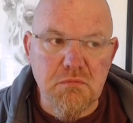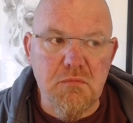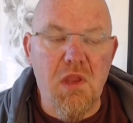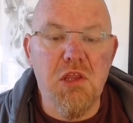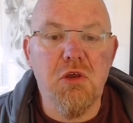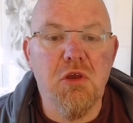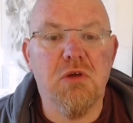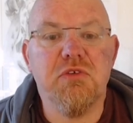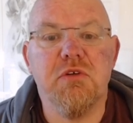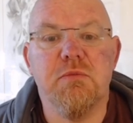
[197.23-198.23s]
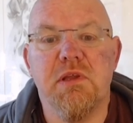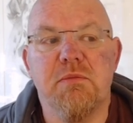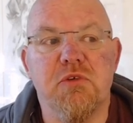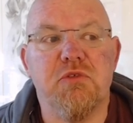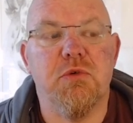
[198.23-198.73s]
You can also be
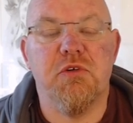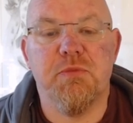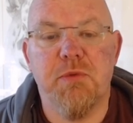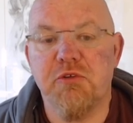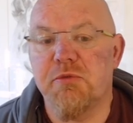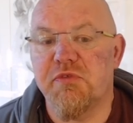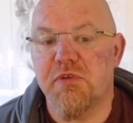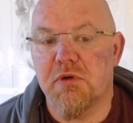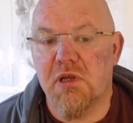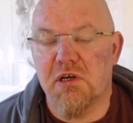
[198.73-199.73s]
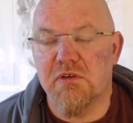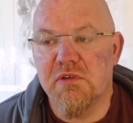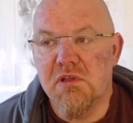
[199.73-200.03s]
much more responsible for your health.